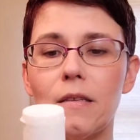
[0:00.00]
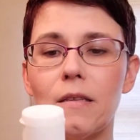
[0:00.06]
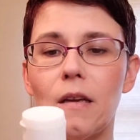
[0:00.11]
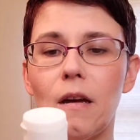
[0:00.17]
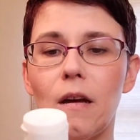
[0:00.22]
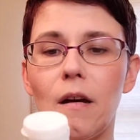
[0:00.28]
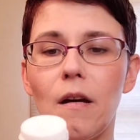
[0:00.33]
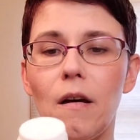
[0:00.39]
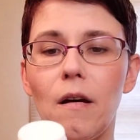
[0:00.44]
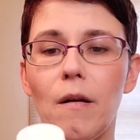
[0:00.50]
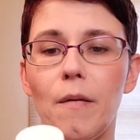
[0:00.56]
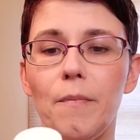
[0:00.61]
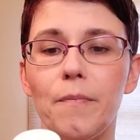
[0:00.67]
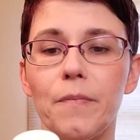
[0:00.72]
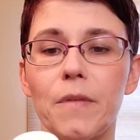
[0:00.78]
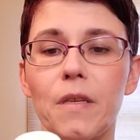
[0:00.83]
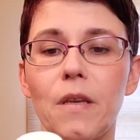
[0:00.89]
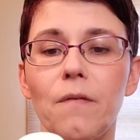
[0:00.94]

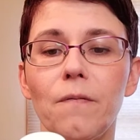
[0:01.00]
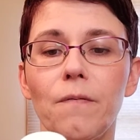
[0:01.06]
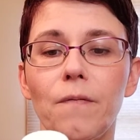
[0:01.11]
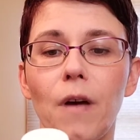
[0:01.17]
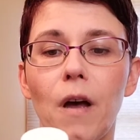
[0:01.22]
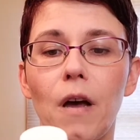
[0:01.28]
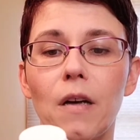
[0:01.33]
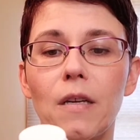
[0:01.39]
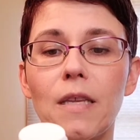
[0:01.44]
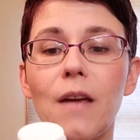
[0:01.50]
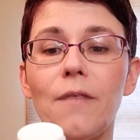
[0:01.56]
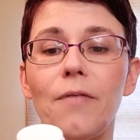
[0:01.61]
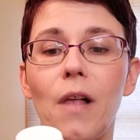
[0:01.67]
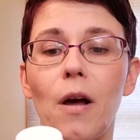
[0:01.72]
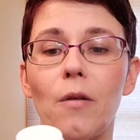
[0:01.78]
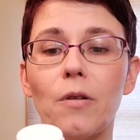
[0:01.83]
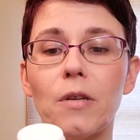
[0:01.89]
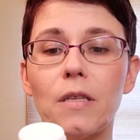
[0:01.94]

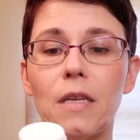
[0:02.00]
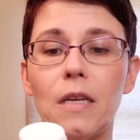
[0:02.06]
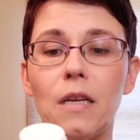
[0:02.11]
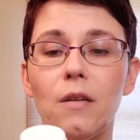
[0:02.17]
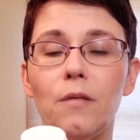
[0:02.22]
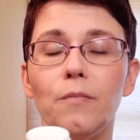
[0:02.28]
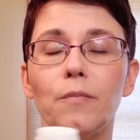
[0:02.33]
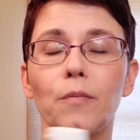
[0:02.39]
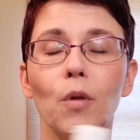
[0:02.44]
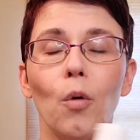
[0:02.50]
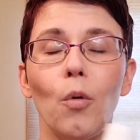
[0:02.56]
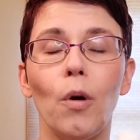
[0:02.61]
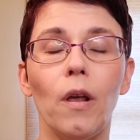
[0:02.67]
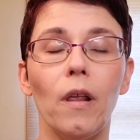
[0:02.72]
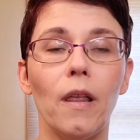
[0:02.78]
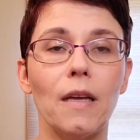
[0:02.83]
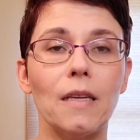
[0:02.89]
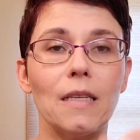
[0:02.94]
safflower seed
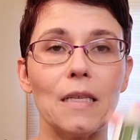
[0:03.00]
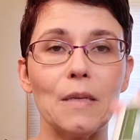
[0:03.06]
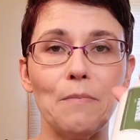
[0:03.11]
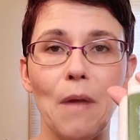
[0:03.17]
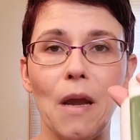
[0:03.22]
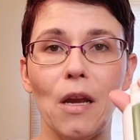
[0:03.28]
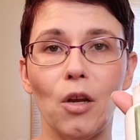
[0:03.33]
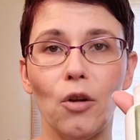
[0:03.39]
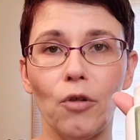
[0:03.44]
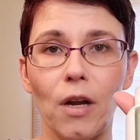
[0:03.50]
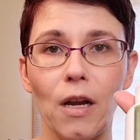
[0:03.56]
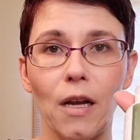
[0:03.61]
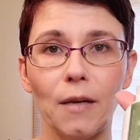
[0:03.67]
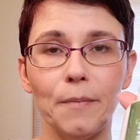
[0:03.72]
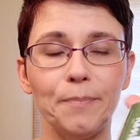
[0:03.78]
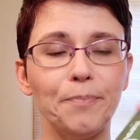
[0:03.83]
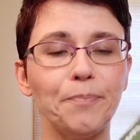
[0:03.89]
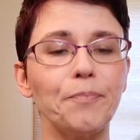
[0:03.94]
oil as its main
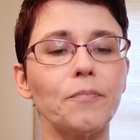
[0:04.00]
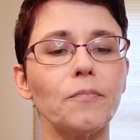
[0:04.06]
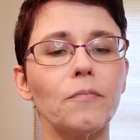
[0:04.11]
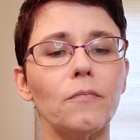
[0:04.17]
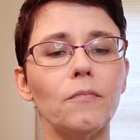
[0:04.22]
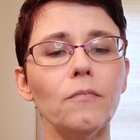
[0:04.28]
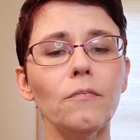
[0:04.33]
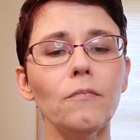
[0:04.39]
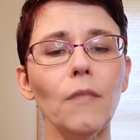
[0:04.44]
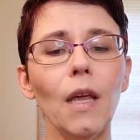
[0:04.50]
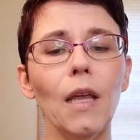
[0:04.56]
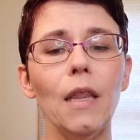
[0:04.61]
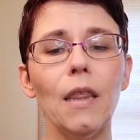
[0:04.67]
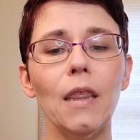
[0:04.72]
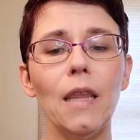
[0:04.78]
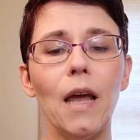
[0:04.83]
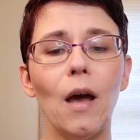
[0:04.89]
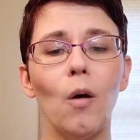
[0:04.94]
ingredient.
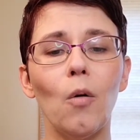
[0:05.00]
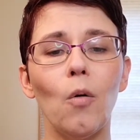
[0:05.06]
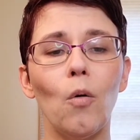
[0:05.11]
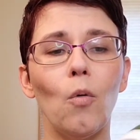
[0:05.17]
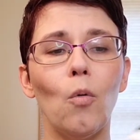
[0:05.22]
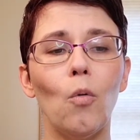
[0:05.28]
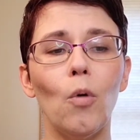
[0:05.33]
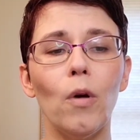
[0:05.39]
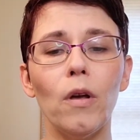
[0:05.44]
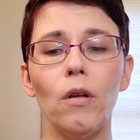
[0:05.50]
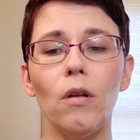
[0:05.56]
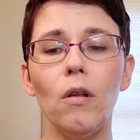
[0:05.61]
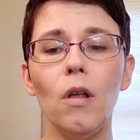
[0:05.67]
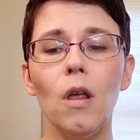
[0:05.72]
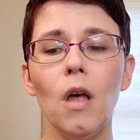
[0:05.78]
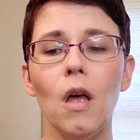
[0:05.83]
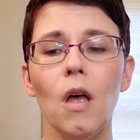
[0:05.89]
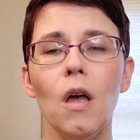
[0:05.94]
Now,
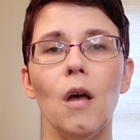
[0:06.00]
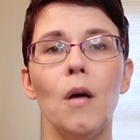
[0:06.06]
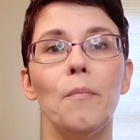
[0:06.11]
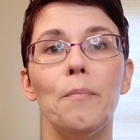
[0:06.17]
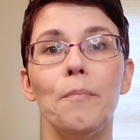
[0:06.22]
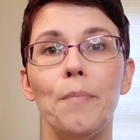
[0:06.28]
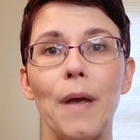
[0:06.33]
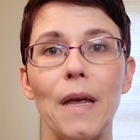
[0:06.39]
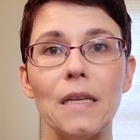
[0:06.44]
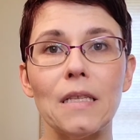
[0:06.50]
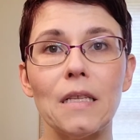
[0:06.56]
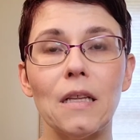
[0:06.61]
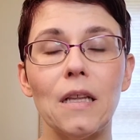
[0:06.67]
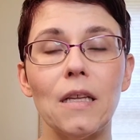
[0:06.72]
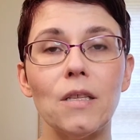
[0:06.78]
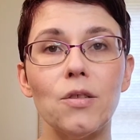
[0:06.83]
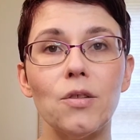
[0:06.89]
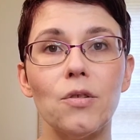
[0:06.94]
oil-based
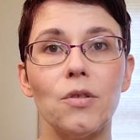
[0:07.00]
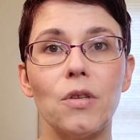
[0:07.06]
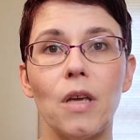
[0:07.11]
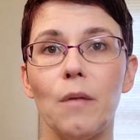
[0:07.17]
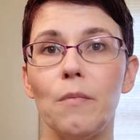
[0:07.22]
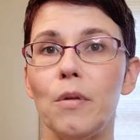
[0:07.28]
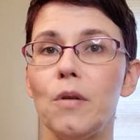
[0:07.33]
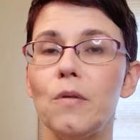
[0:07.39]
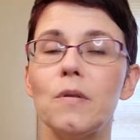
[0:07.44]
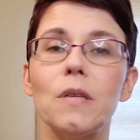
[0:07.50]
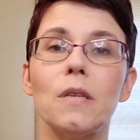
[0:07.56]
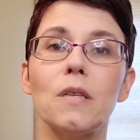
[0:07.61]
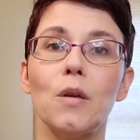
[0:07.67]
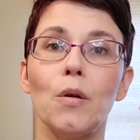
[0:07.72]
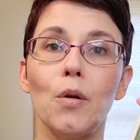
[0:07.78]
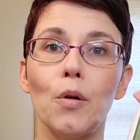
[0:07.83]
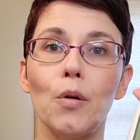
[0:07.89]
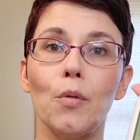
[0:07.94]
cleansers can be used as
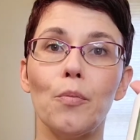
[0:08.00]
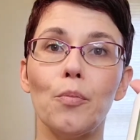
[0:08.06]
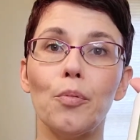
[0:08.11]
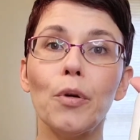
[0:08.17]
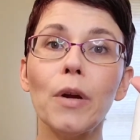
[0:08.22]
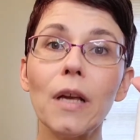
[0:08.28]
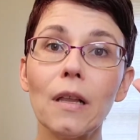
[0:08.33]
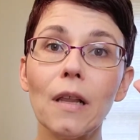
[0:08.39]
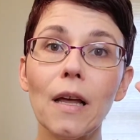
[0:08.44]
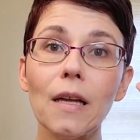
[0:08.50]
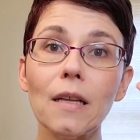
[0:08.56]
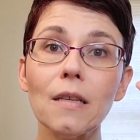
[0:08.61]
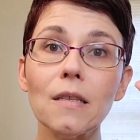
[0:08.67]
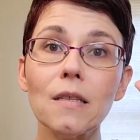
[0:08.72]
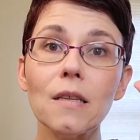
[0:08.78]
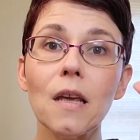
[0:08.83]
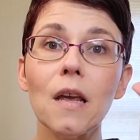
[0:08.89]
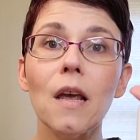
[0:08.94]
a
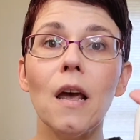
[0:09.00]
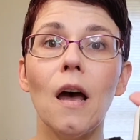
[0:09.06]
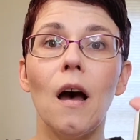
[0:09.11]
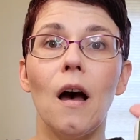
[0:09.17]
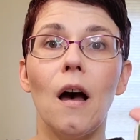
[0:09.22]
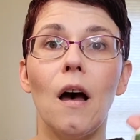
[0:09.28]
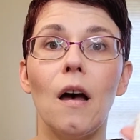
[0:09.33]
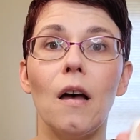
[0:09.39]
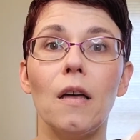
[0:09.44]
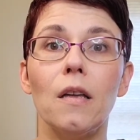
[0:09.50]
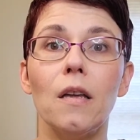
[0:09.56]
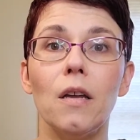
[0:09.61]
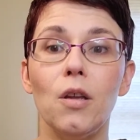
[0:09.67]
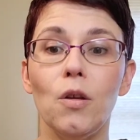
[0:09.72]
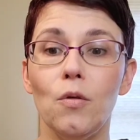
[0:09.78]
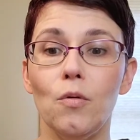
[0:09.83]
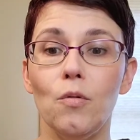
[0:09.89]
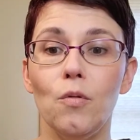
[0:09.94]
pre-cleanse.
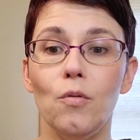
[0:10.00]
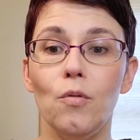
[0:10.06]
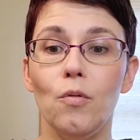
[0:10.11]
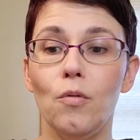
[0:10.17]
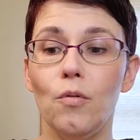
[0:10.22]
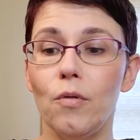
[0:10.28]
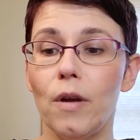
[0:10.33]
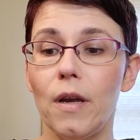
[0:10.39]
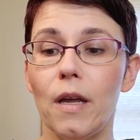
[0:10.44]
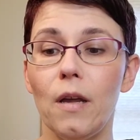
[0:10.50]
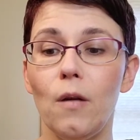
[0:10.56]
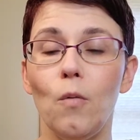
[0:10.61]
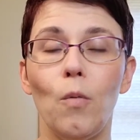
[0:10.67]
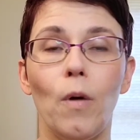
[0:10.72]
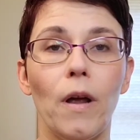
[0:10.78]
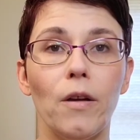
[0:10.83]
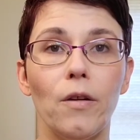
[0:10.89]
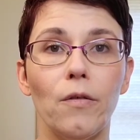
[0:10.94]
You can
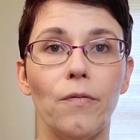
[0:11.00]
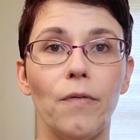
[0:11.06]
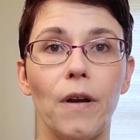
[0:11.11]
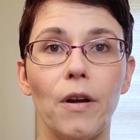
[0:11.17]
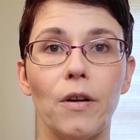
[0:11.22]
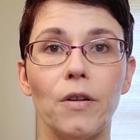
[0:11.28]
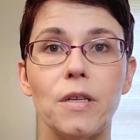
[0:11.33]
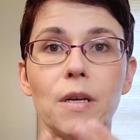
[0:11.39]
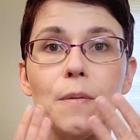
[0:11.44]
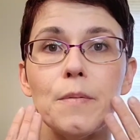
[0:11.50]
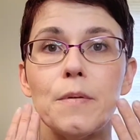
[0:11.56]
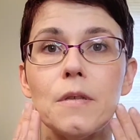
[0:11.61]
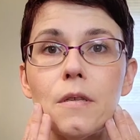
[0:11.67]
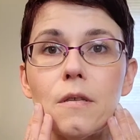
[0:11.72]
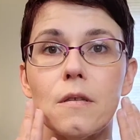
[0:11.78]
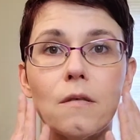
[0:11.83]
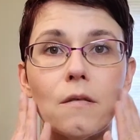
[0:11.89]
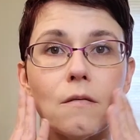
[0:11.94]
wet your
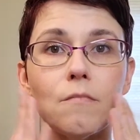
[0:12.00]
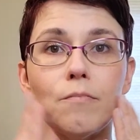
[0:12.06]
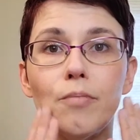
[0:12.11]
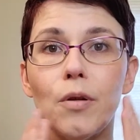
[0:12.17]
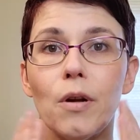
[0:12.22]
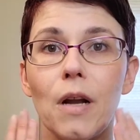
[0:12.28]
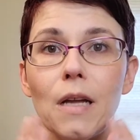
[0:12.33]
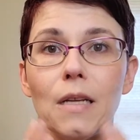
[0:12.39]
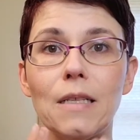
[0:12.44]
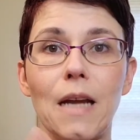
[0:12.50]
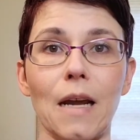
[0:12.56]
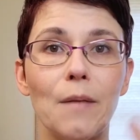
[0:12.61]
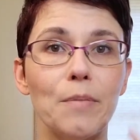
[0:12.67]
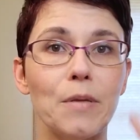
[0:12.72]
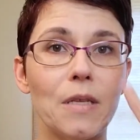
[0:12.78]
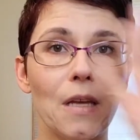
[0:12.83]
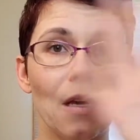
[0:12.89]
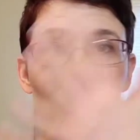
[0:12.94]
fingertips, put it on
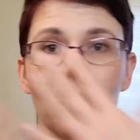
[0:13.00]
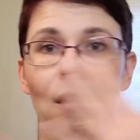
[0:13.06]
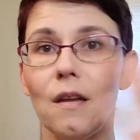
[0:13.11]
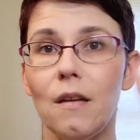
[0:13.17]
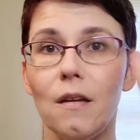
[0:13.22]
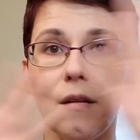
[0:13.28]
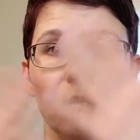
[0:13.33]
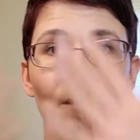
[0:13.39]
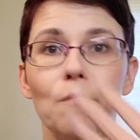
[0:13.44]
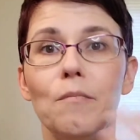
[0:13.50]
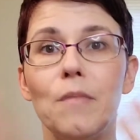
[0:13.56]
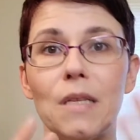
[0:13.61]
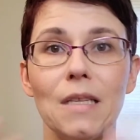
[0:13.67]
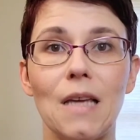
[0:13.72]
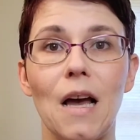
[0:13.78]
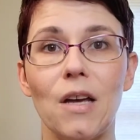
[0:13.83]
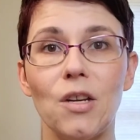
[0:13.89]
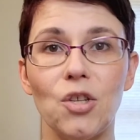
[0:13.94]
damp skin,
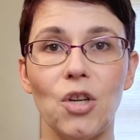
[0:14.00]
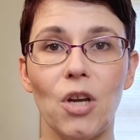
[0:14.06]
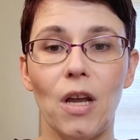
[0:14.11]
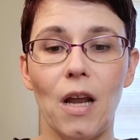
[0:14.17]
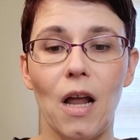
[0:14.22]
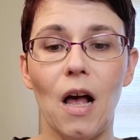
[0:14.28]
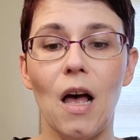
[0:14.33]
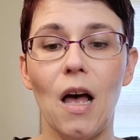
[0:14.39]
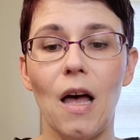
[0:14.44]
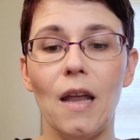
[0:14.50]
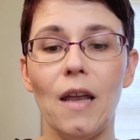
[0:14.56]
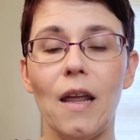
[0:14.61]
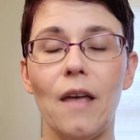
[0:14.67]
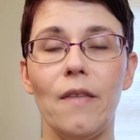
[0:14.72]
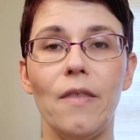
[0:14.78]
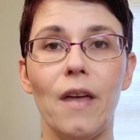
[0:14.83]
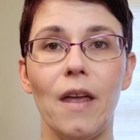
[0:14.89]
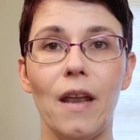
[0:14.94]
massage it on,
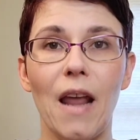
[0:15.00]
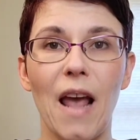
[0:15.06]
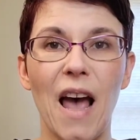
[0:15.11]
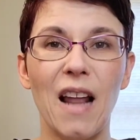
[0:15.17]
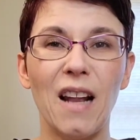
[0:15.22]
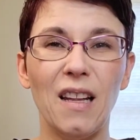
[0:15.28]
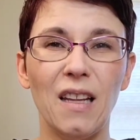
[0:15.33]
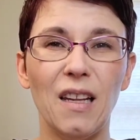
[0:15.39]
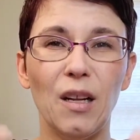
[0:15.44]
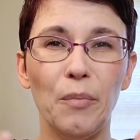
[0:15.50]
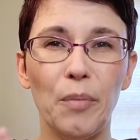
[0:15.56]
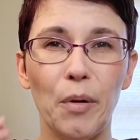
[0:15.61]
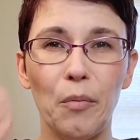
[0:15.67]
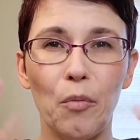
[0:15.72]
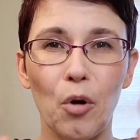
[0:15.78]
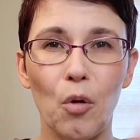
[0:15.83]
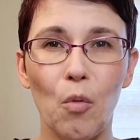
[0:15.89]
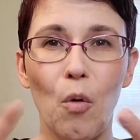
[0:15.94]
and then add a little
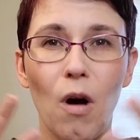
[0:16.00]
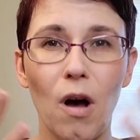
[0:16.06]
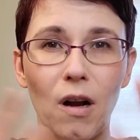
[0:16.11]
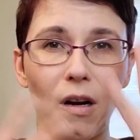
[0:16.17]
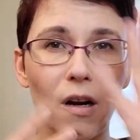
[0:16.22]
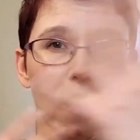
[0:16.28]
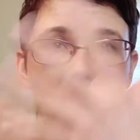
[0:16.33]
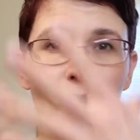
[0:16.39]
bit more water,